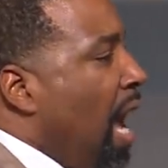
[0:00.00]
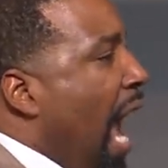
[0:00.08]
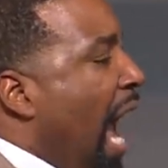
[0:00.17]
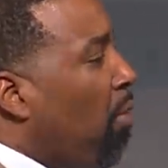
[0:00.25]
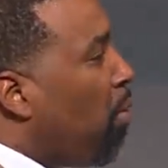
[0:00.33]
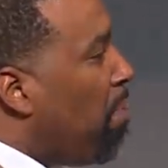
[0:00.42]

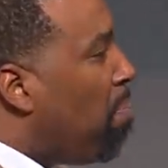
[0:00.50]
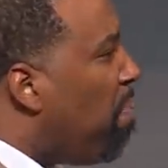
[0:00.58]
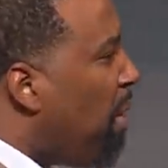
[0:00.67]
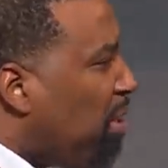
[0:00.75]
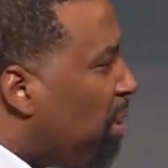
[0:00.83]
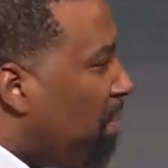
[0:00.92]
And when
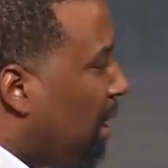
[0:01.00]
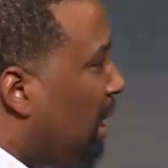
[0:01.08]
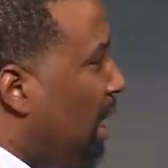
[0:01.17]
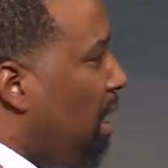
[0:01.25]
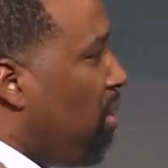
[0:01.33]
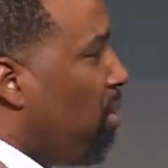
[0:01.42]
Bishop
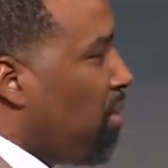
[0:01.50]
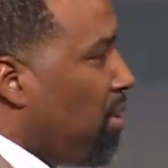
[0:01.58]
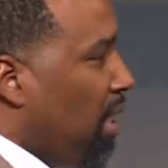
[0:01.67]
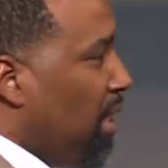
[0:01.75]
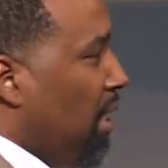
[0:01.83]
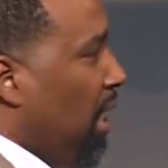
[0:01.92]
declared on
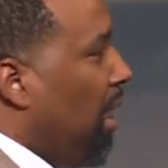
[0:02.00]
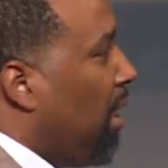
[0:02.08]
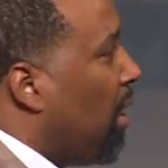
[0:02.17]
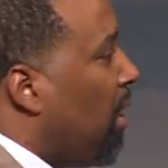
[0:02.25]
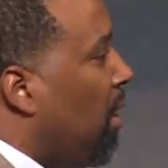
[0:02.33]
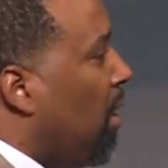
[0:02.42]
Sunday
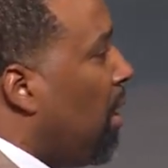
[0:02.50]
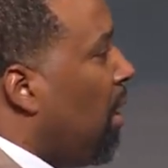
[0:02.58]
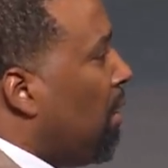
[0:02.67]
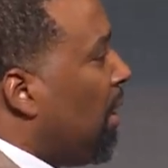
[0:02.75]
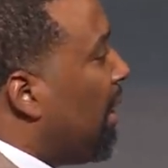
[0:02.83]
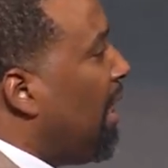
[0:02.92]

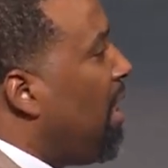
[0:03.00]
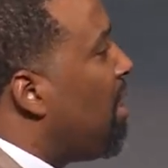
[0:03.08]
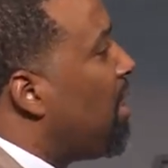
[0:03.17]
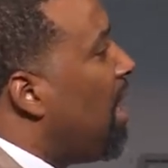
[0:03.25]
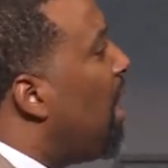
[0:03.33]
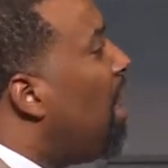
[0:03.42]
that there
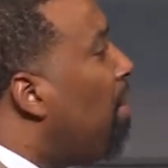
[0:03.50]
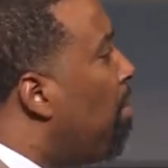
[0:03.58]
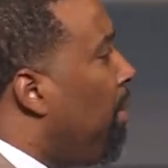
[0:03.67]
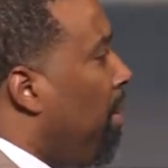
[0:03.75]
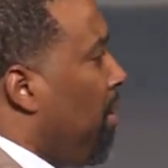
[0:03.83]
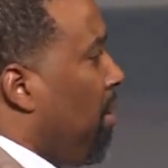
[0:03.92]
is an
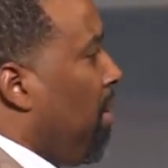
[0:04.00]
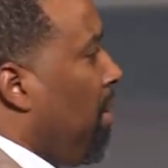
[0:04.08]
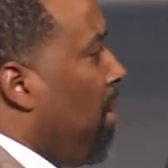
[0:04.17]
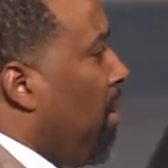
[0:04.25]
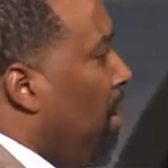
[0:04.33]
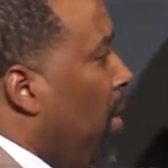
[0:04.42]
up
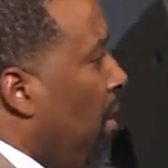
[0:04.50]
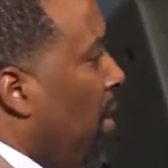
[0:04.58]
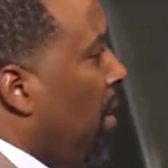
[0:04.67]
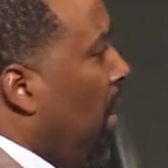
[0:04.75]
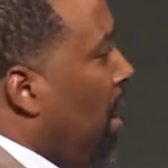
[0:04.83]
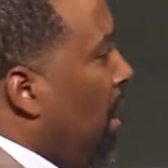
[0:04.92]

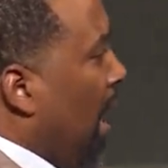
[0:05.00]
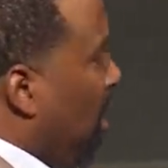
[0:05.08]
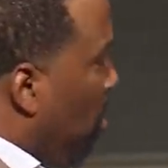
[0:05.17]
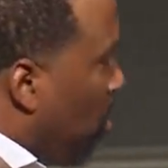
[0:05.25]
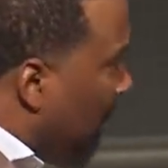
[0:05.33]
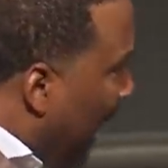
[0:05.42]
that
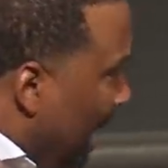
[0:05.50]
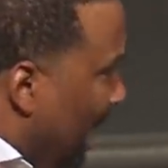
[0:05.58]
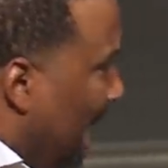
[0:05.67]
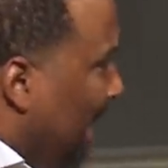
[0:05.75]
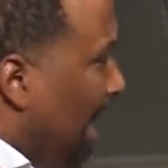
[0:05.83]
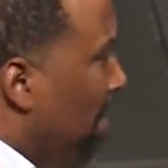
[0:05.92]
you
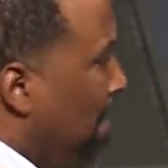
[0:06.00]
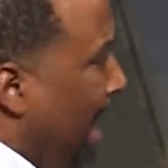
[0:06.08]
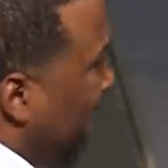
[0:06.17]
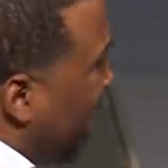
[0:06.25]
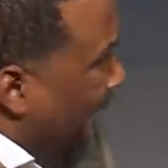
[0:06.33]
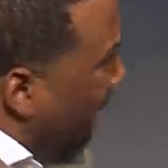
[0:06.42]
cannot get
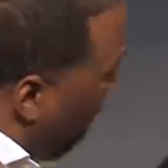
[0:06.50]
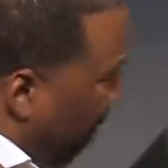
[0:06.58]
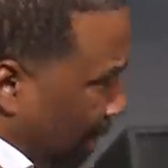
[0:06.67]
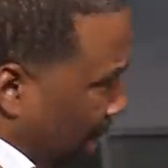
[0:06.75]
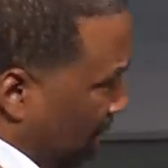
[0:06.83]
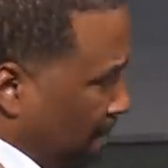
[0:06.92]
back down from,